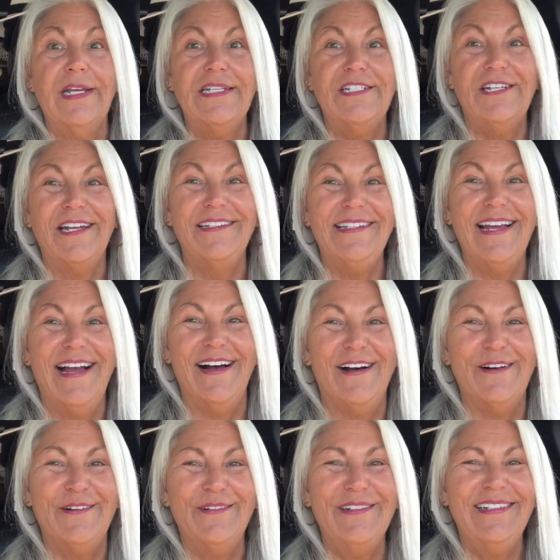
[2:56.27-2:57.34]
get shut
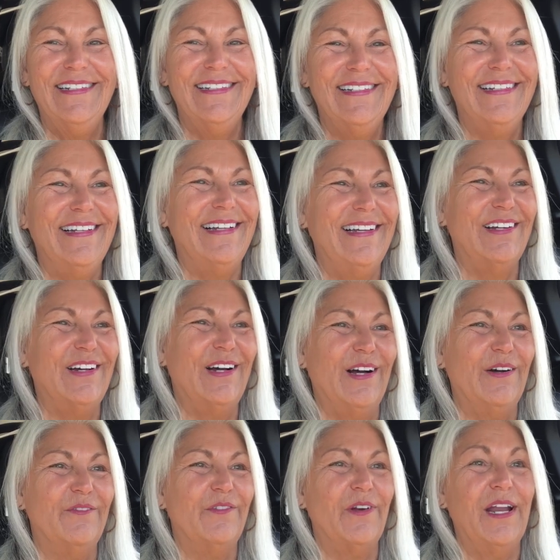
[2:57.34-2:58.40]
down
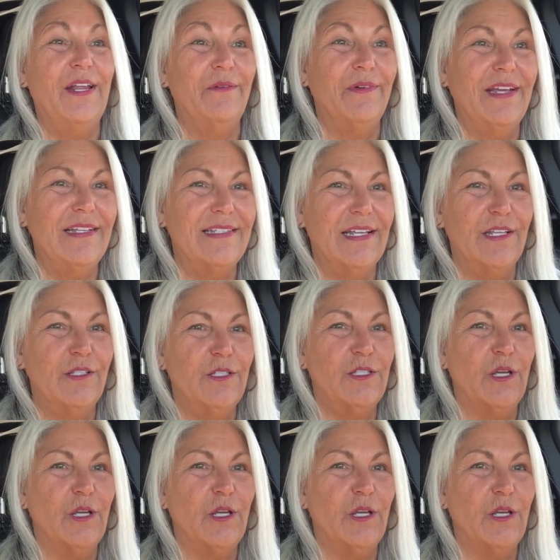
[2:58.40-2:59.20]
for any reason.